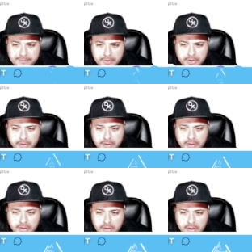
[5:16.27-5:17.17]
Earn
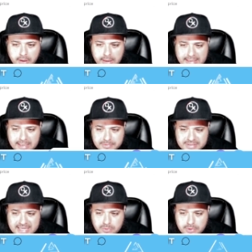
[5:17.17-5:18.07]
enables
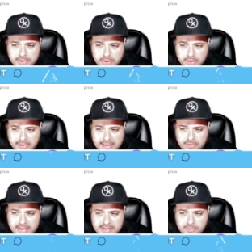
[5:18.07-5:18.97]
anyone to earn like
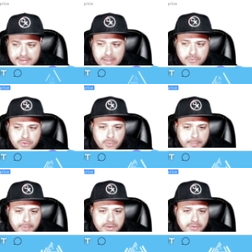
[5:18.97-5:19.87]
crazy without doing
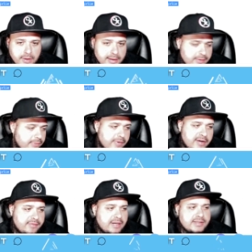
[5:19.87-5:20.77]
much, right? So
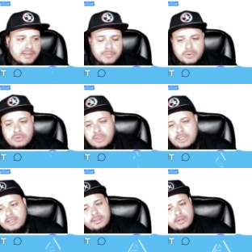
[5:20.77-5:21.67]
very, very simple.
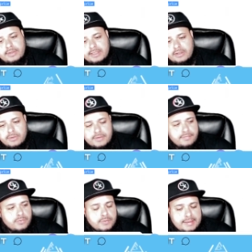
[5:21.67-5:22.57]
You don't need to go into
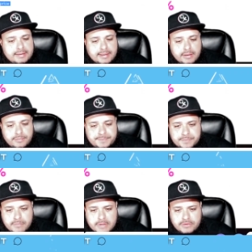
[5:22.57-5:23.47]
full detail.
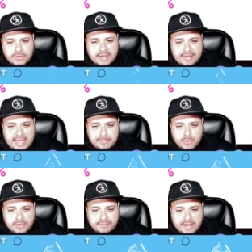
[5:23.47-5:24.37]
So you have
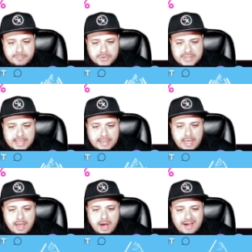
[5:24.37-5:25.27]
8.5%
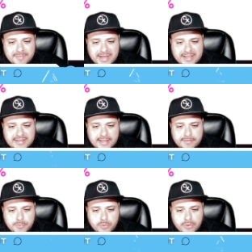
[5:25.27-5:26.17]
automatic Safe
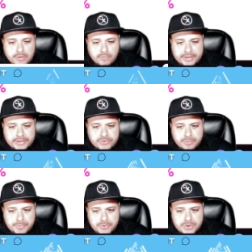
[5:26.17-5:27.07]
Moon
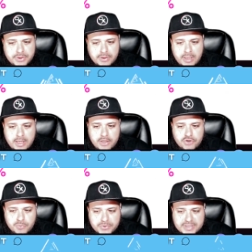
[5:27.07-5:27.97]
redistribution,
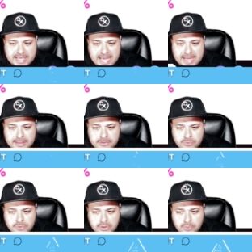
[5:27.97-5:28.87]
2% added
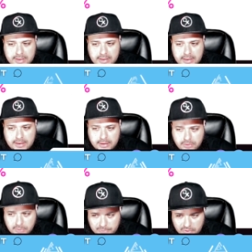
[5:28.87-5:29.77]
to liquidity,
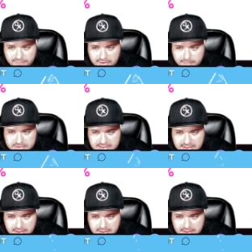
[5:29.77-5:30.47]
3.5%